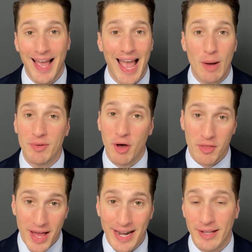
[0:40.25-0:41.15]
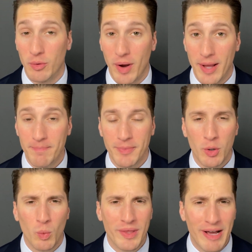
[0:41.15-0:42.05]
And with all that out of the way,
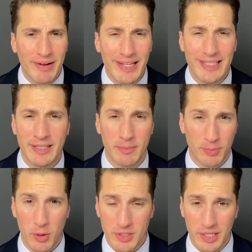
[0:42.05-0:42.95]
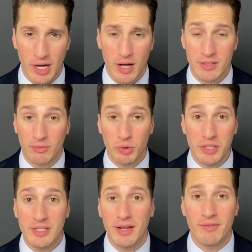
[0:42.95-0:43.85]
without getting into the pros and cons of real
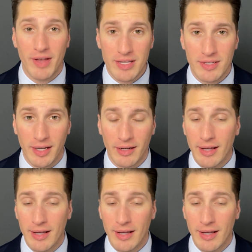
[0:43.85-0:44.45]
estate investing,